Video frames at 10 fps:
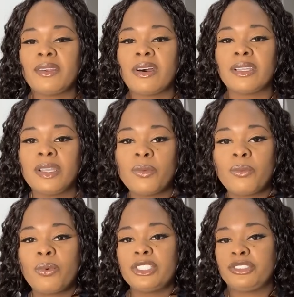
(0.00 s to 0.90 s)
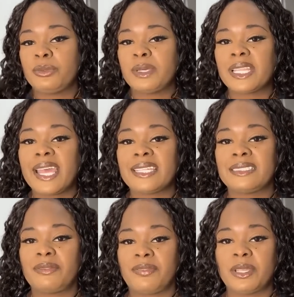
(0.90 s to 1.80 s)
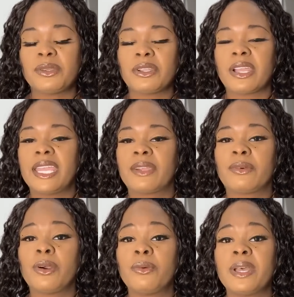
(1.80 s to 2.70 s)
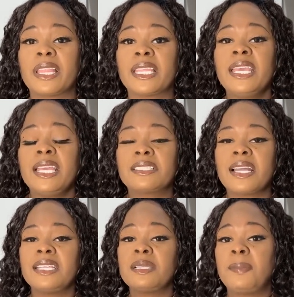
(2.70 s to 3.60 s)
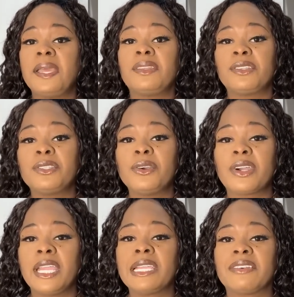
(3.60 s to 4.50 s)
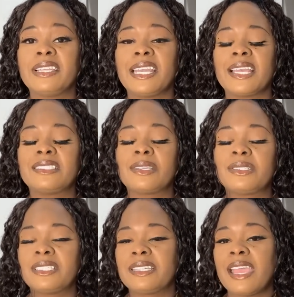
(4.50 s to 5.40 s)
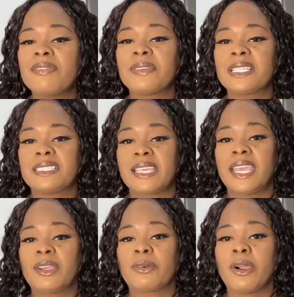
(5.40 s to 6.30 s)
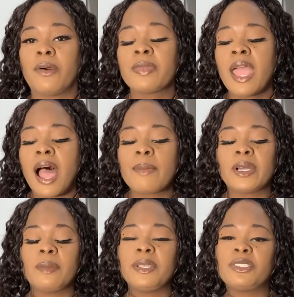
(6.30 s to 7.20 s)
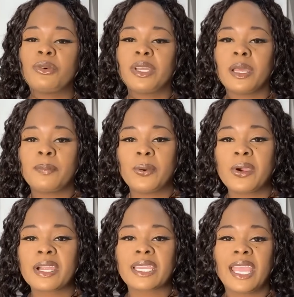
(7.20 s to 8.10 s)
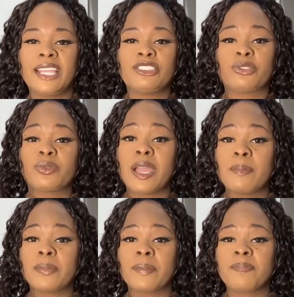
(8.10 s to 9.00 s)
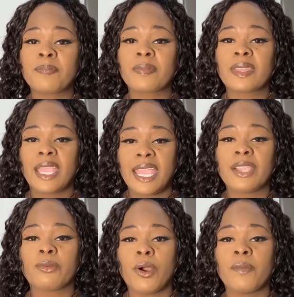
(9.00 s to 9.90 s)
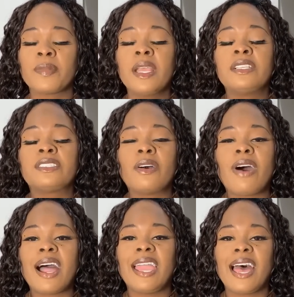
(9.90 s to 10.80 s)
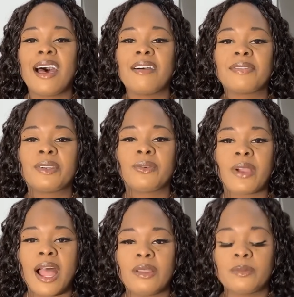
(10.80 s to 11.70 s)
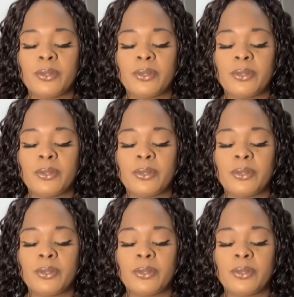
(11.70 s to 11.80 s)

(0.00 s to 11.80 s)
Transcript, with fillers: on what you would like to fill your egg roll with is gonna depend on your ingredient. So today for this egg roll, I'm gonna be doing a pork and shrimp egg roll. So I have ground